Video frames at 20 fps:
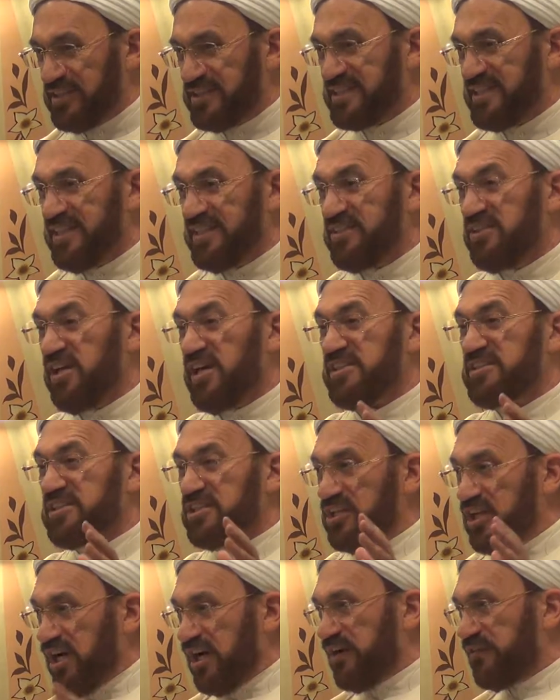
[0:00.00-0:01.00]
Is it not
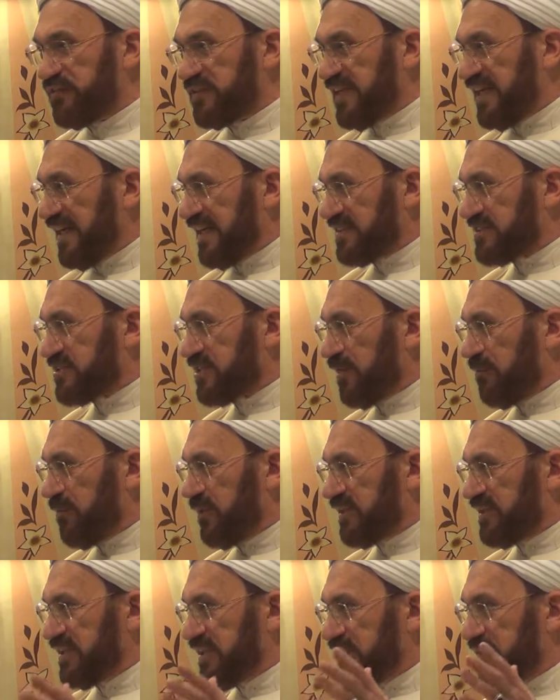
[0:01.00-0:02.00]
enough that
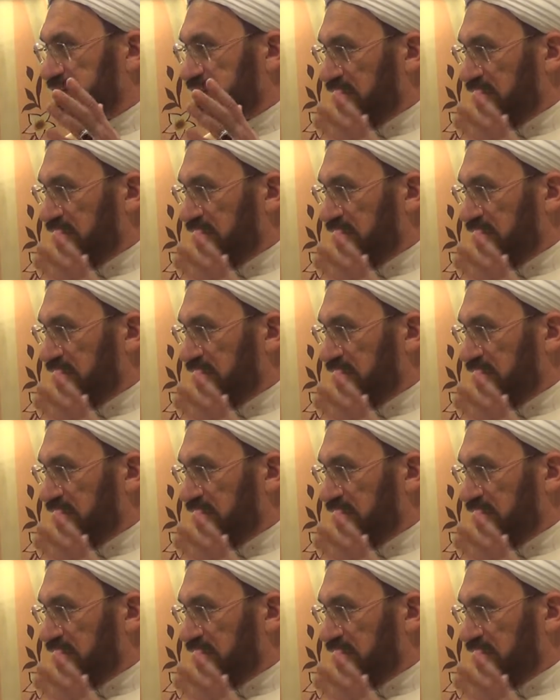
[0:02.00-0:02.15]
somebody